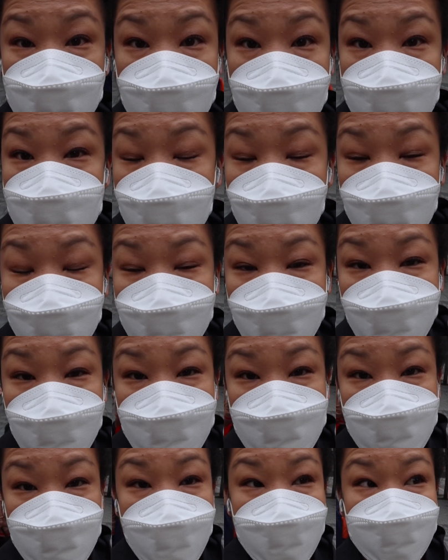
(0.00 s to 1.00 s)
came to Hong
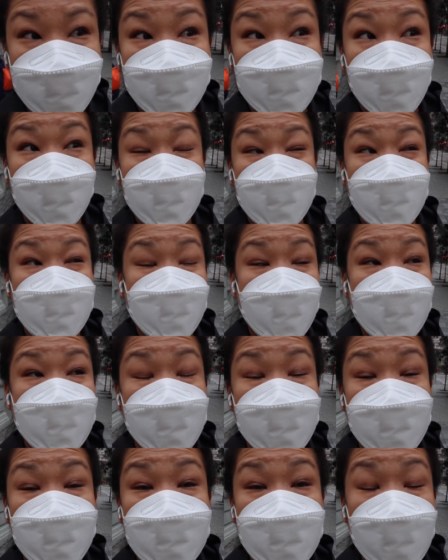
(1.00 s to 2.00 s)
Kong in two thousand seventeen.
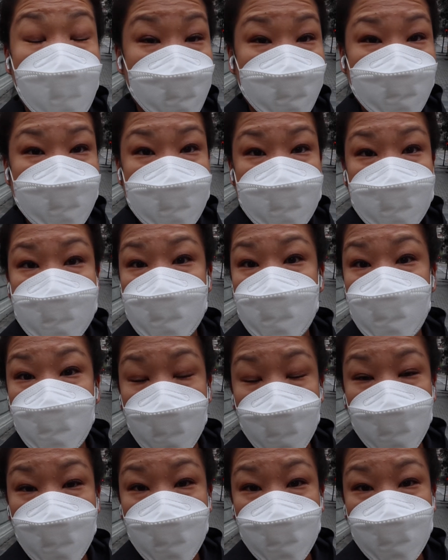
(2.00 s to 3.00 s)
I loved it. It's
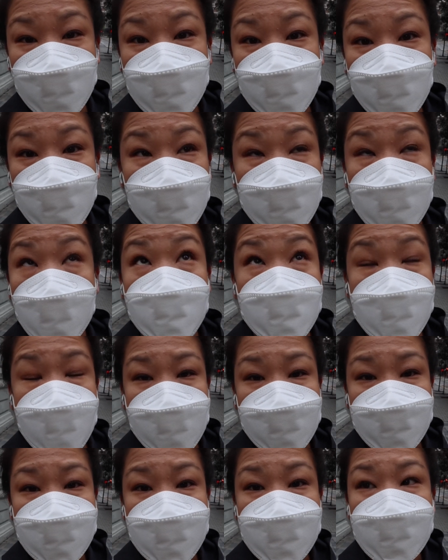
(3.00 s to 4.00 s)
so old school, it's
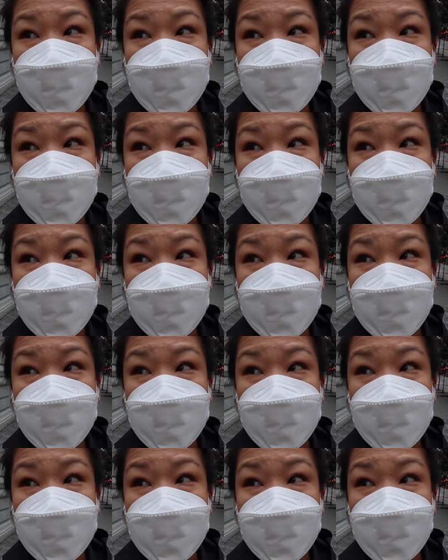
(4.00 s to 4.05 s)
amazing.